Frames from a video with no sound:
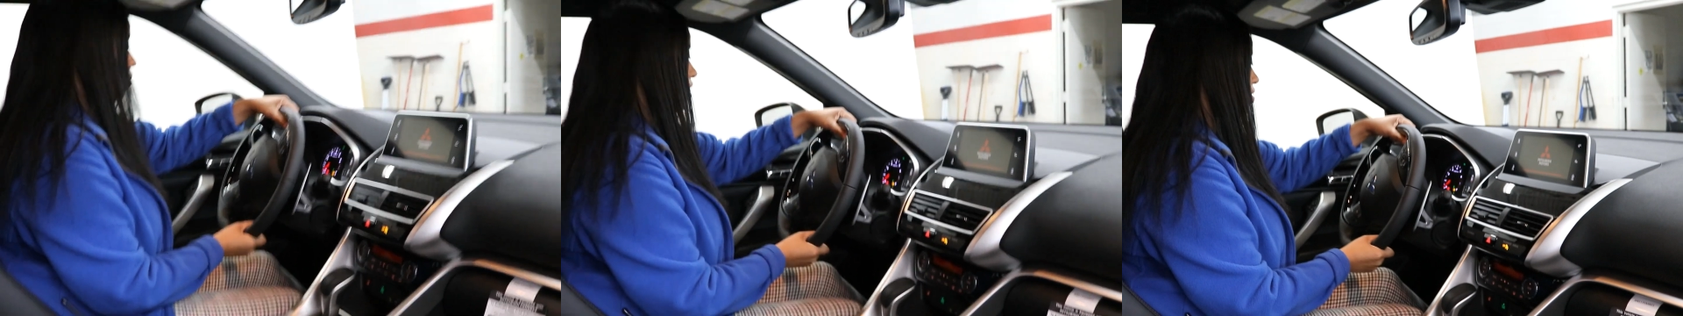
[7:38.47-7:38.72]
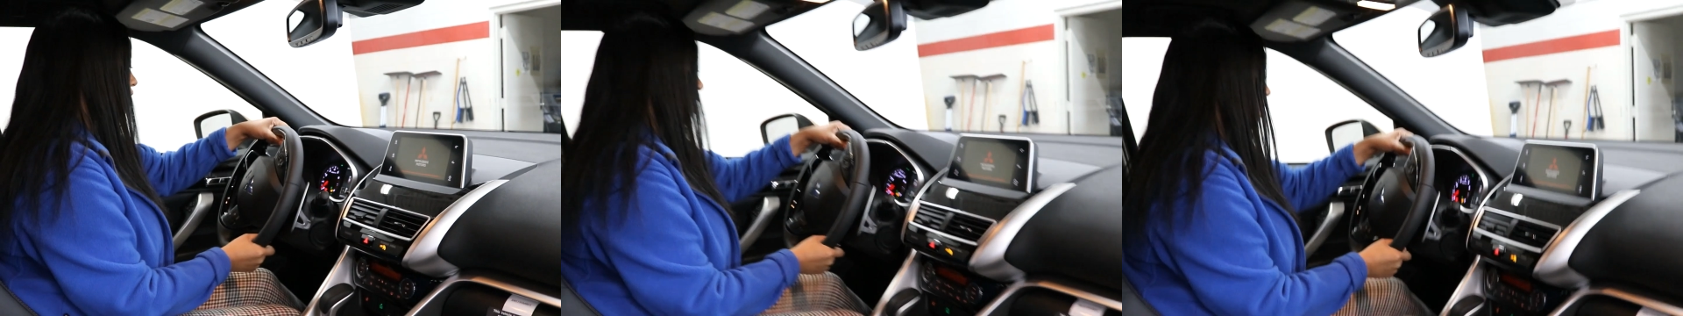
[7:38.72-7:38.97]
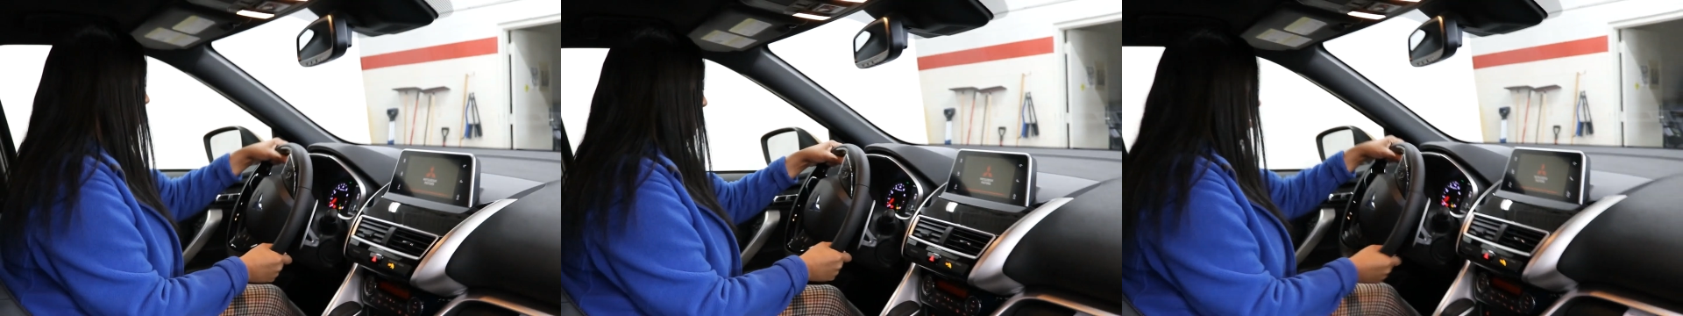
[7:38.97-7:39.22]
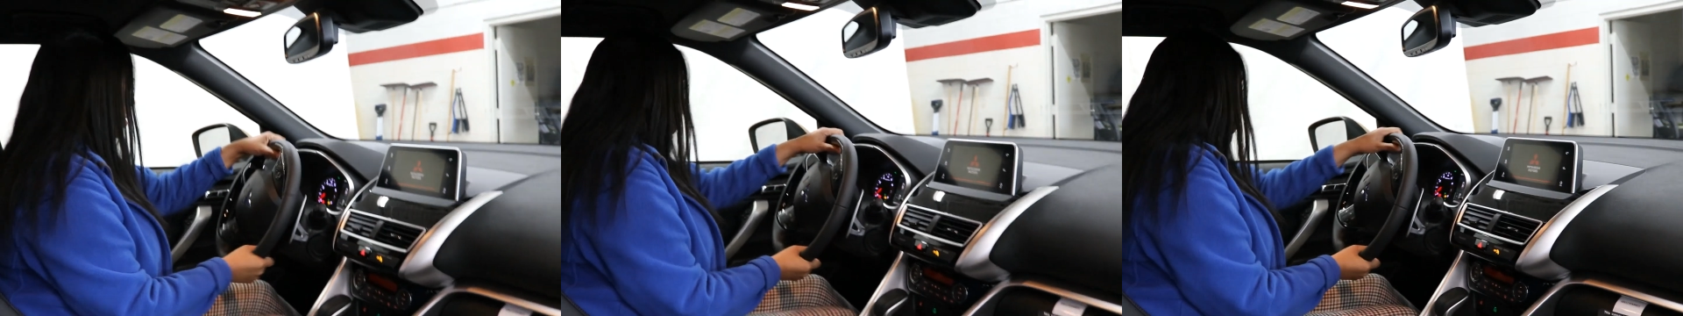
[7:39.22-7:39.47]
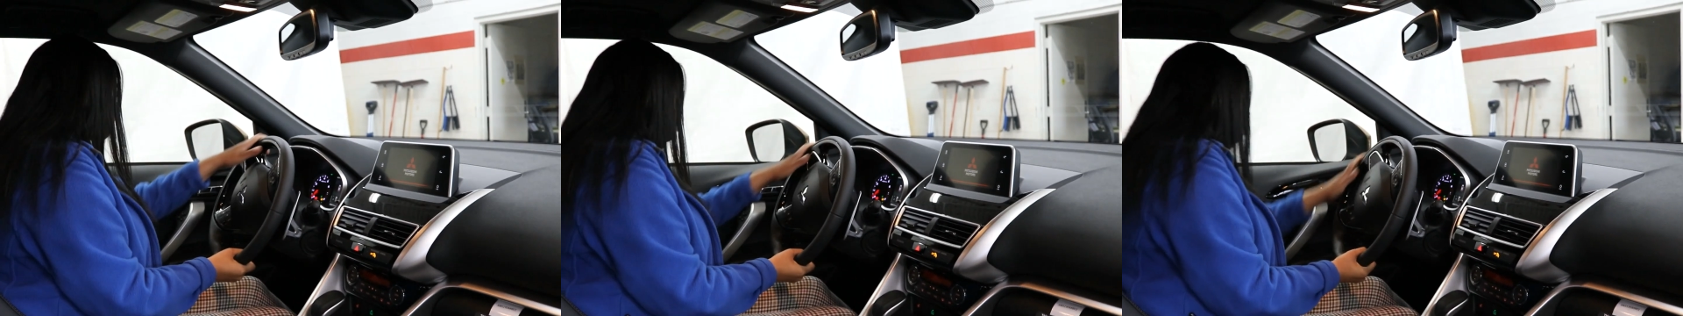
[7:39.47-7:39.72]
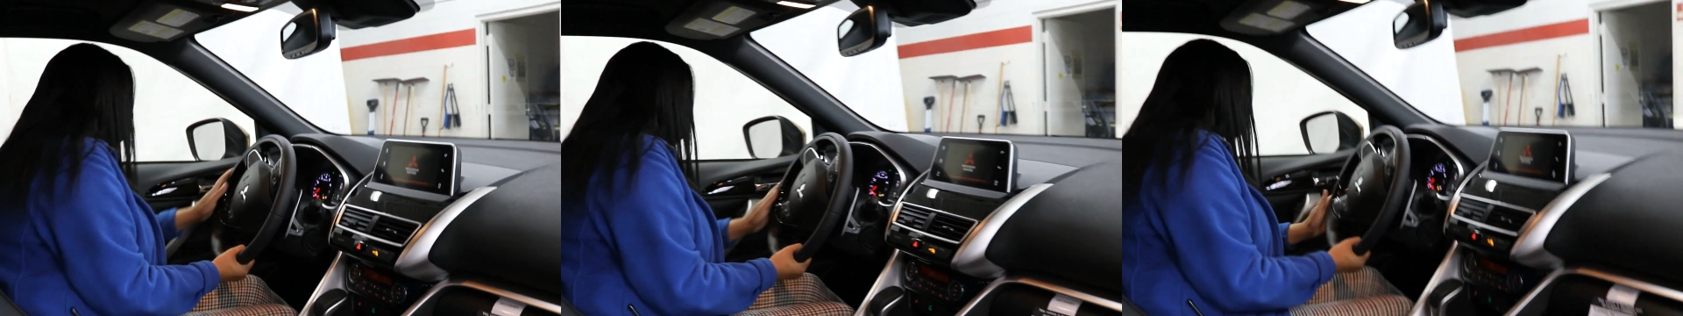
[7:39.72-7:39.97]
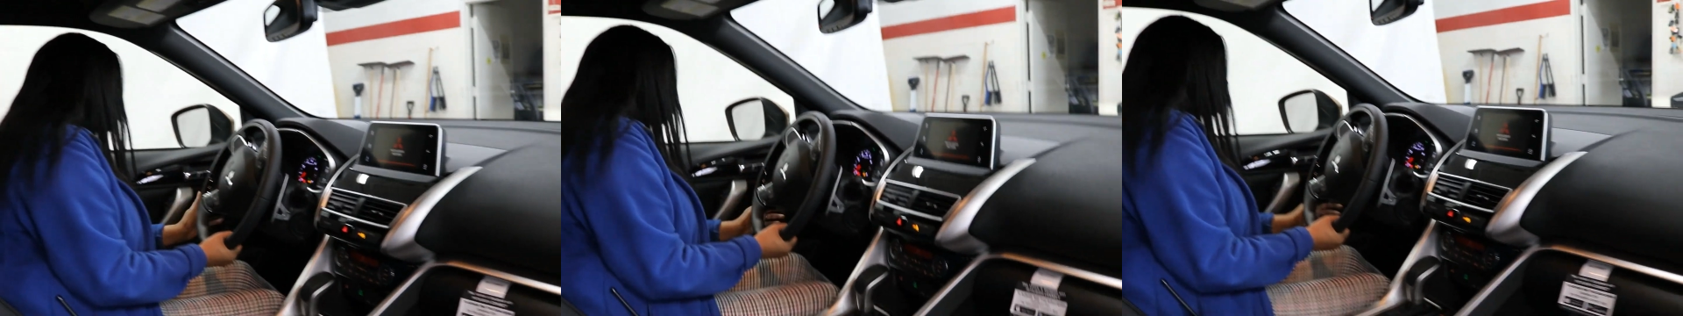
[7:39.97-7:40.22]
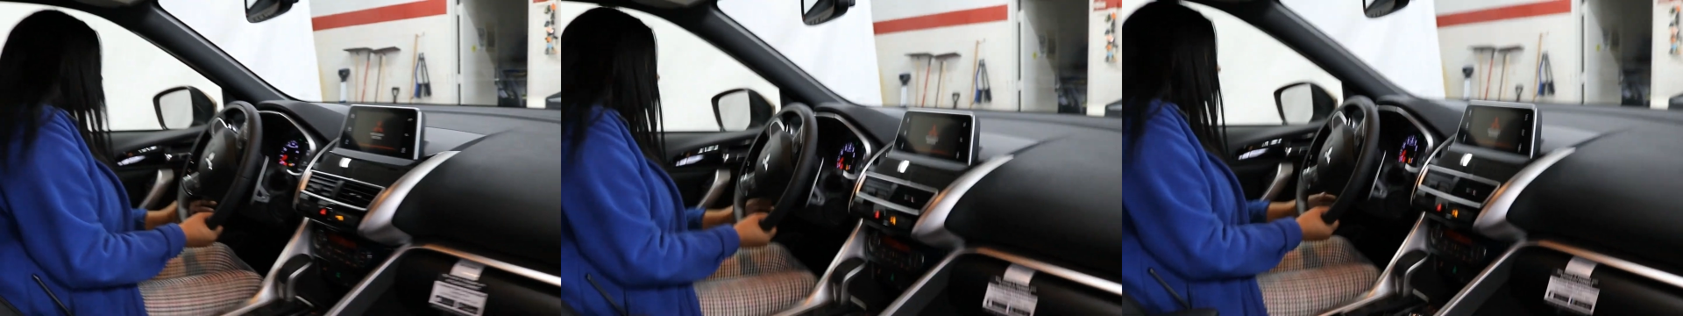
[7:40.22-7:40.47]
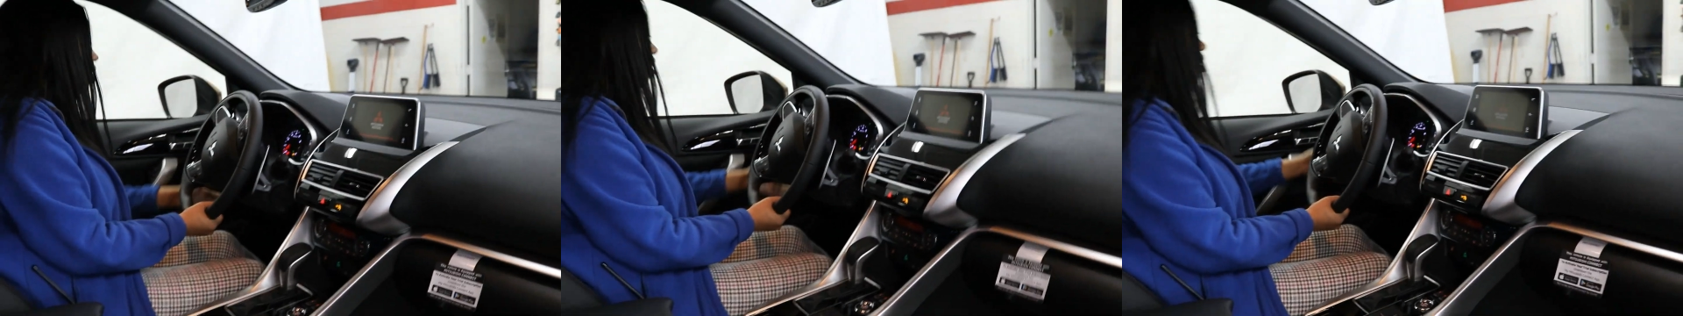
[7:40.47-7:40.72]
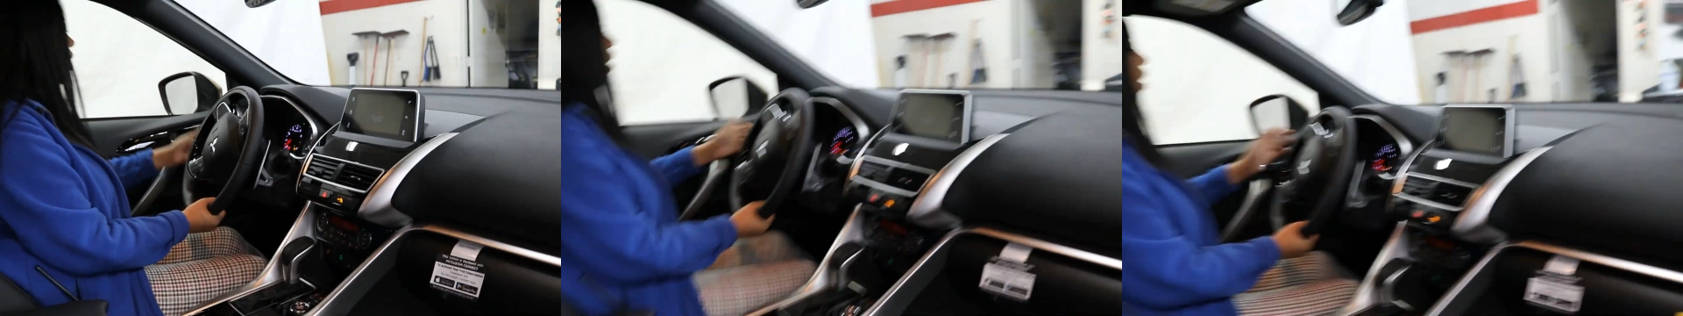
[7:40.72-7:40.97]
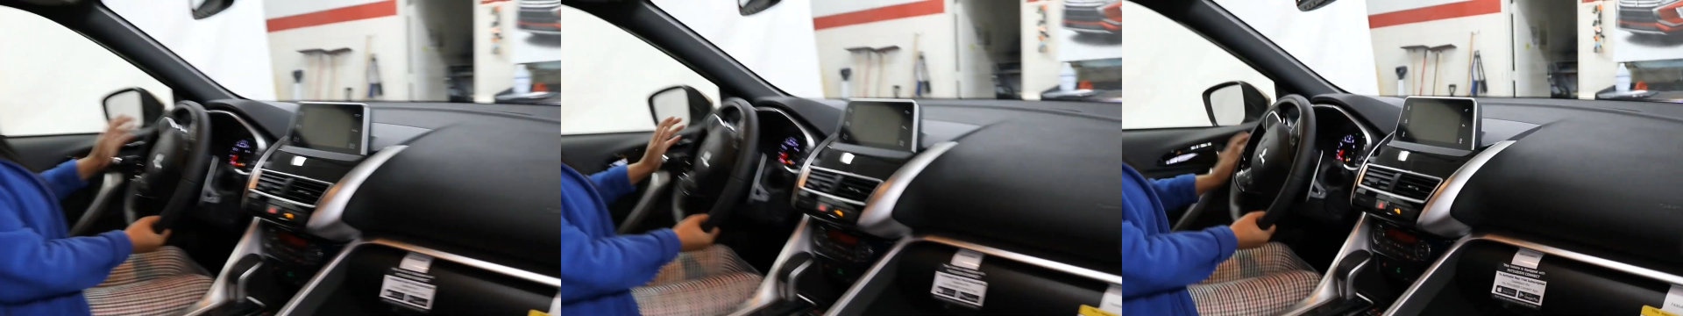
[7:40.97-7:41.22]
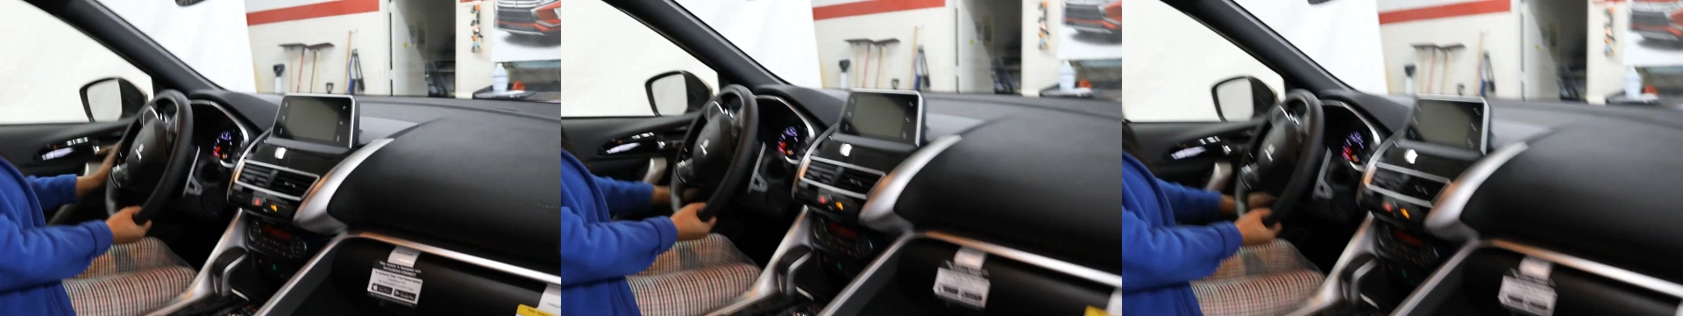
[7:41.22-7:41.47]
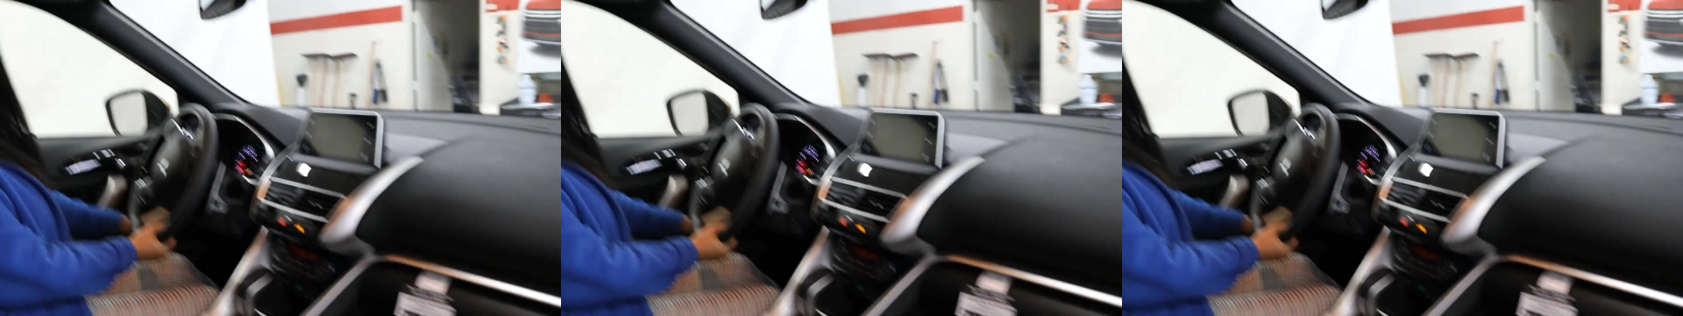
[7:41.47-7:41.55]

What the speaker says: [unreadable: no face in view]